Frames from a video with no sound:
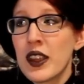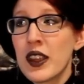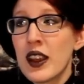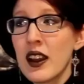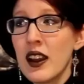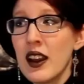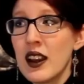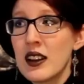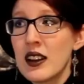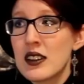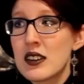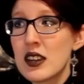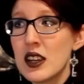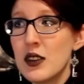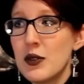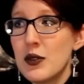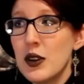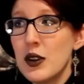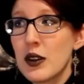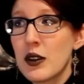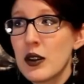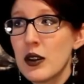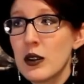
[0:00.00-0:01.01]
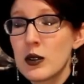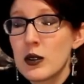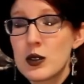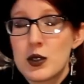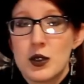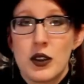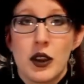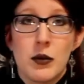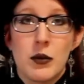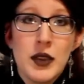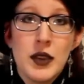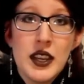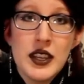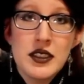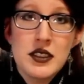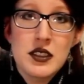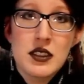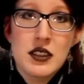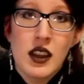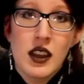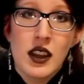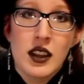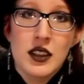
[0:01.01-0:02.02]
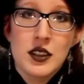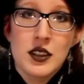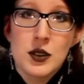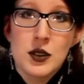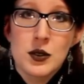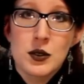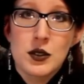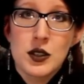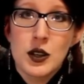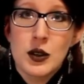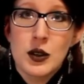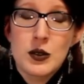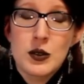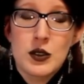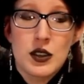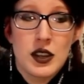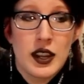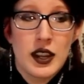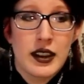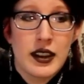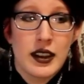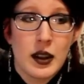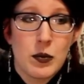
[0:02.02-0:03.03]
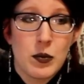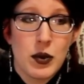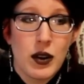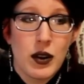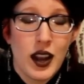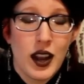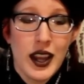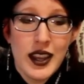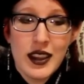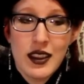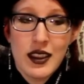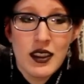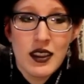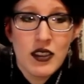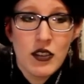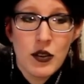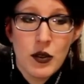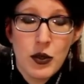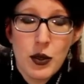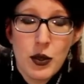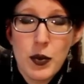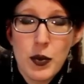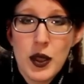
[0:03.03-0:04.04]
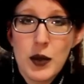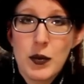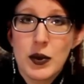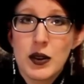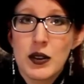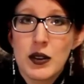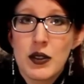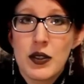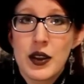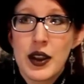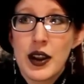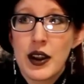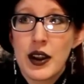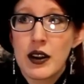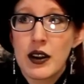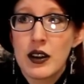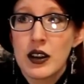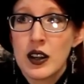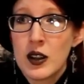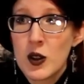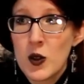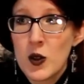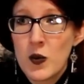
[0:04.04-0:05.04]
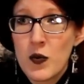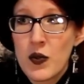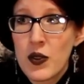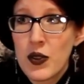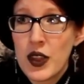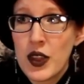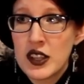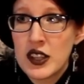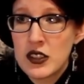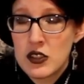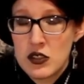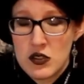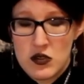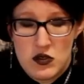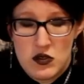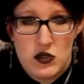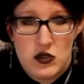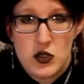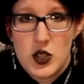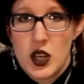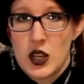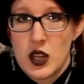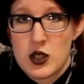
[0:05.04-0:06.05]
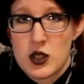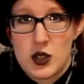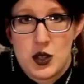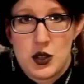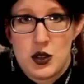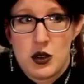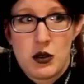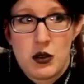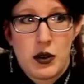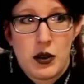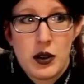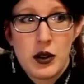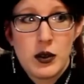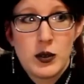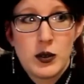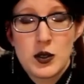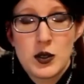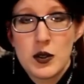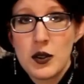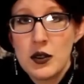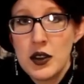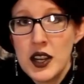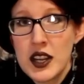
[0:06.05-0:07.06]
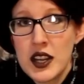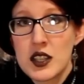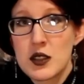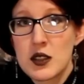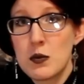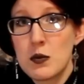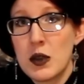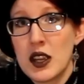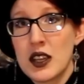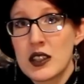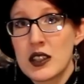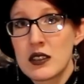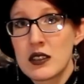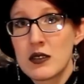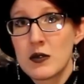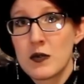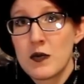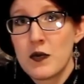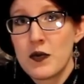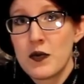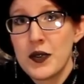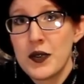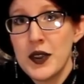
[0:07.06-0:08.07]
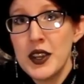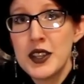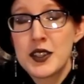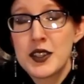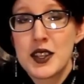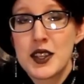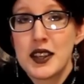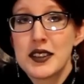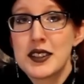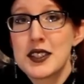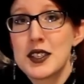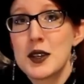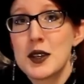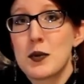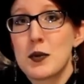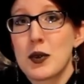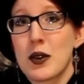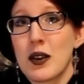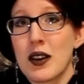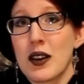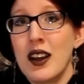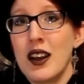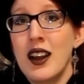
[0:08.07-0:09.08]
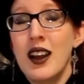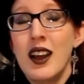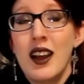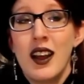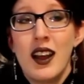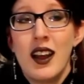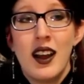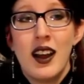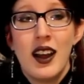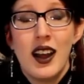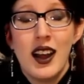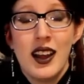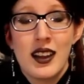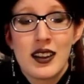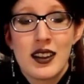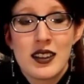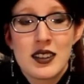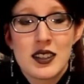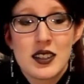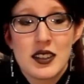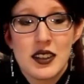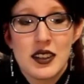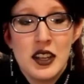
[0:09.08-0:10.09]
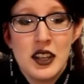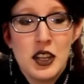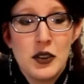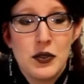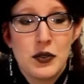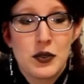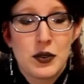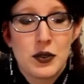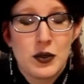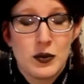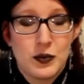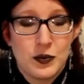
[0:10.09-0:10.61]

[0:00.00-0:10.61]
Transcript: And if you go to a meet and you don't end up liking the people there, then just don't go to the next meet. It's that simple. And if